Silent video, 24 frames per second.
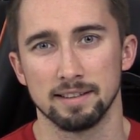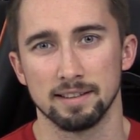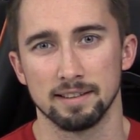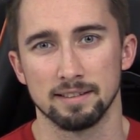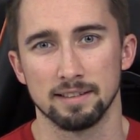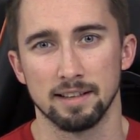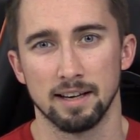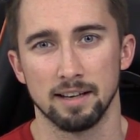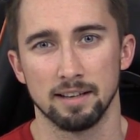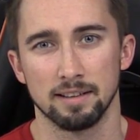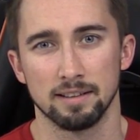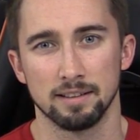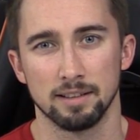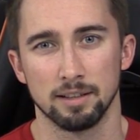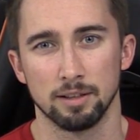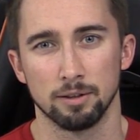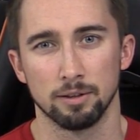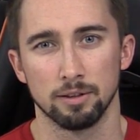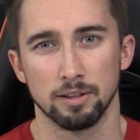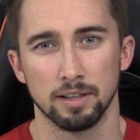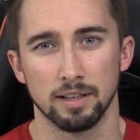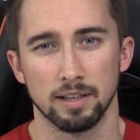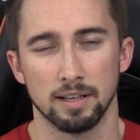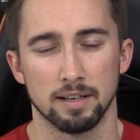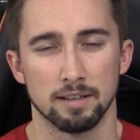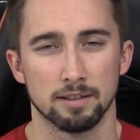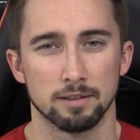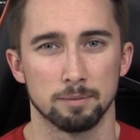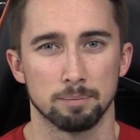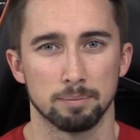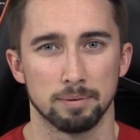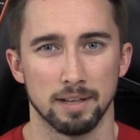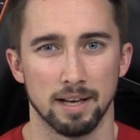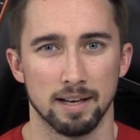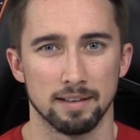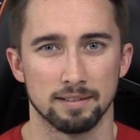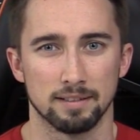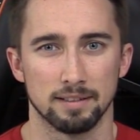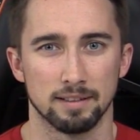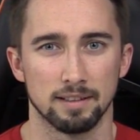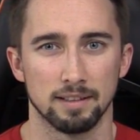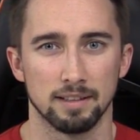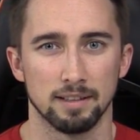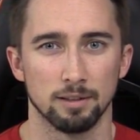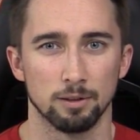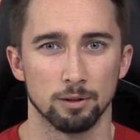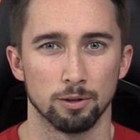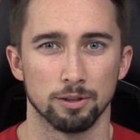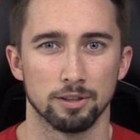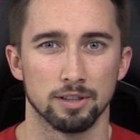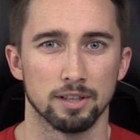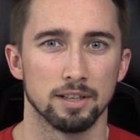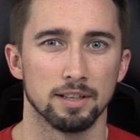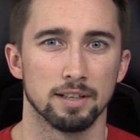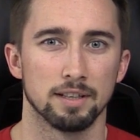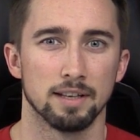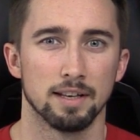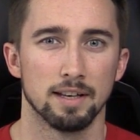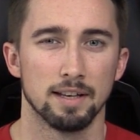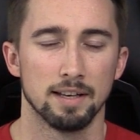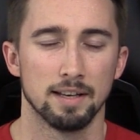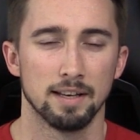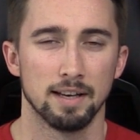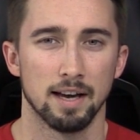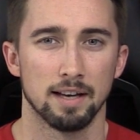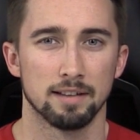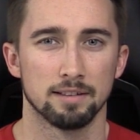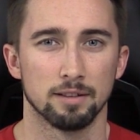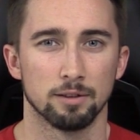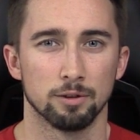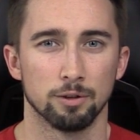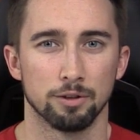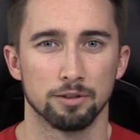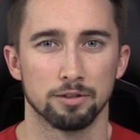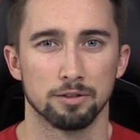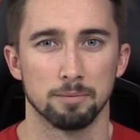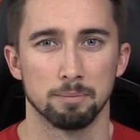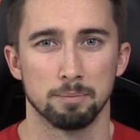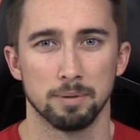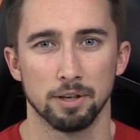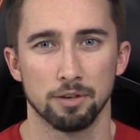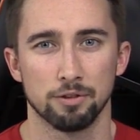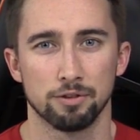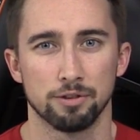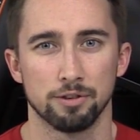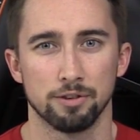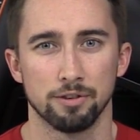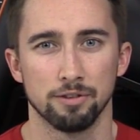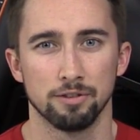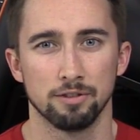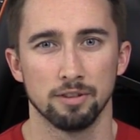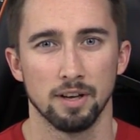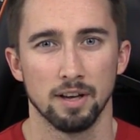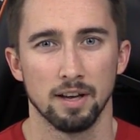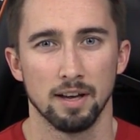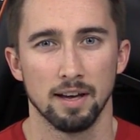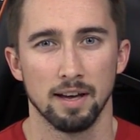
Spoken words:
It's not nearly as plasticky looking as it looks in pictures,